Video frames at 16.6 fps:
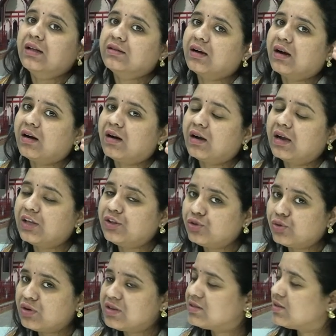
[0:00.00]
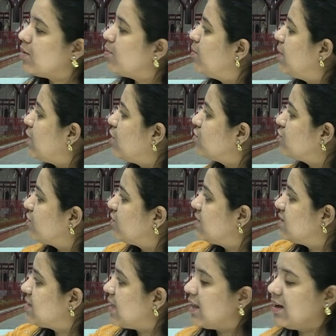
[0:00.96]
The Hinduism because of the
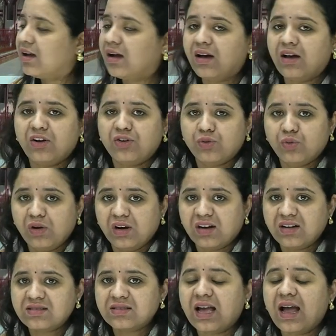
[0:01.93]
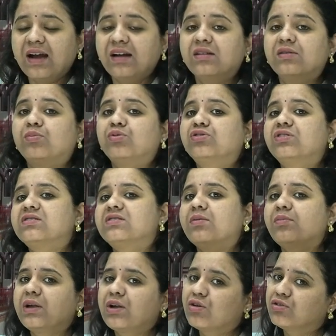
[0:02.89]
Sena rulers and the Buddhism
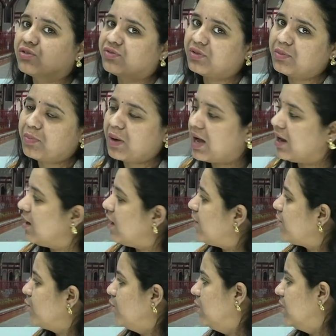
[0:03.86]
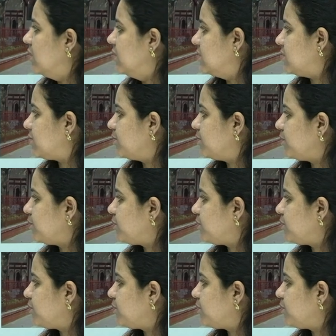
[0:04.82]
because of the Pala rulers.